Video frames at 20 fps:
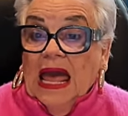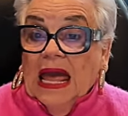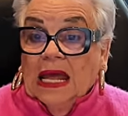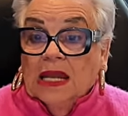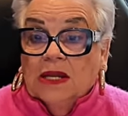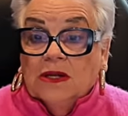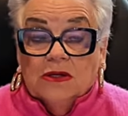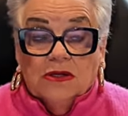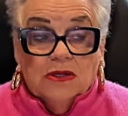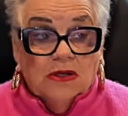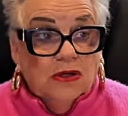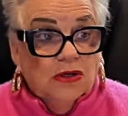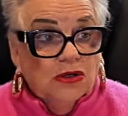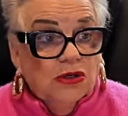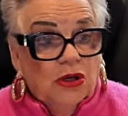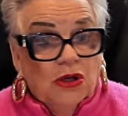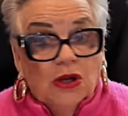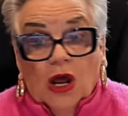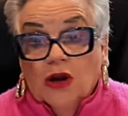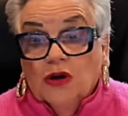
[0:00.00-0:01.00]
and,
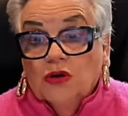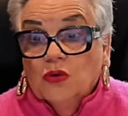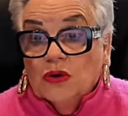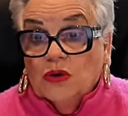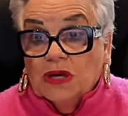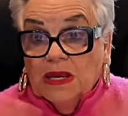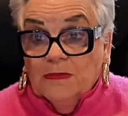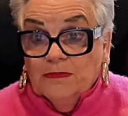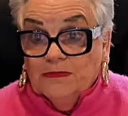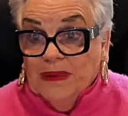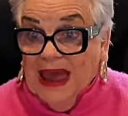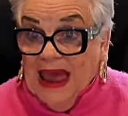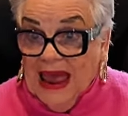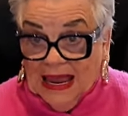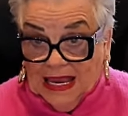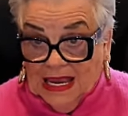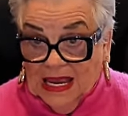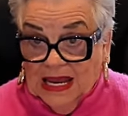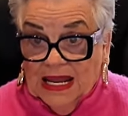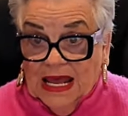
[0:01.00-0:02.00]
you know, looking
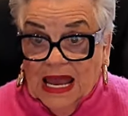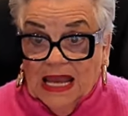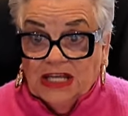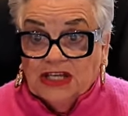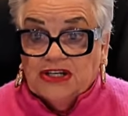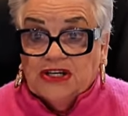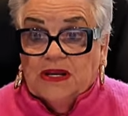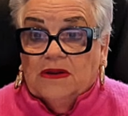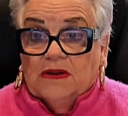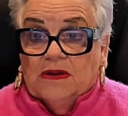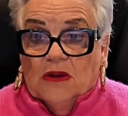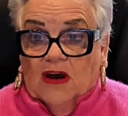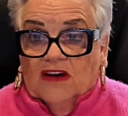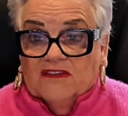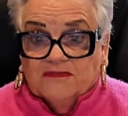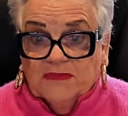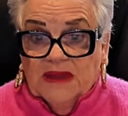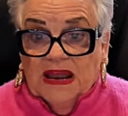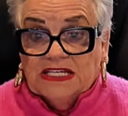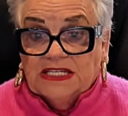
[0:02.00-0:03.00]
back at ancient,
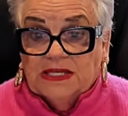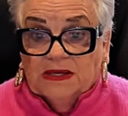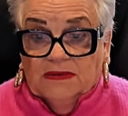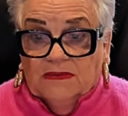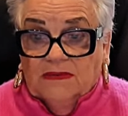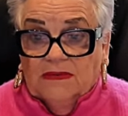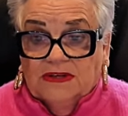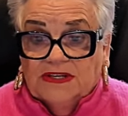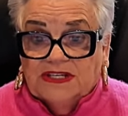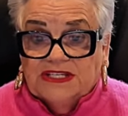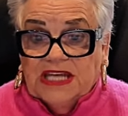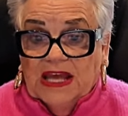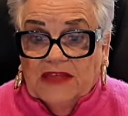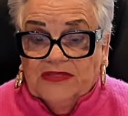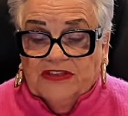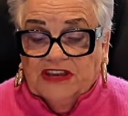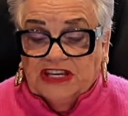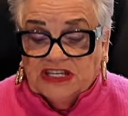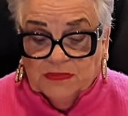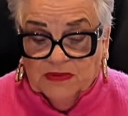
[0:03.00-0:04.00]
I've met,
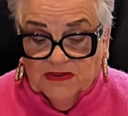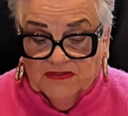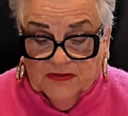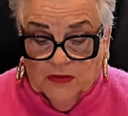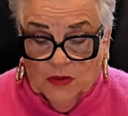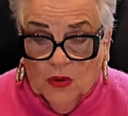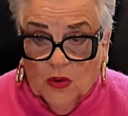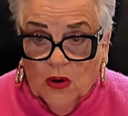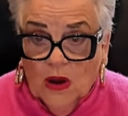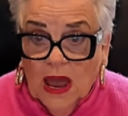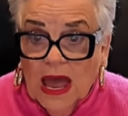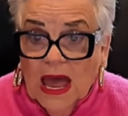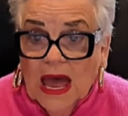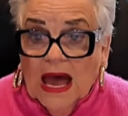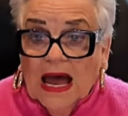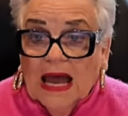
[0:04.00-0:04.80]
said this before,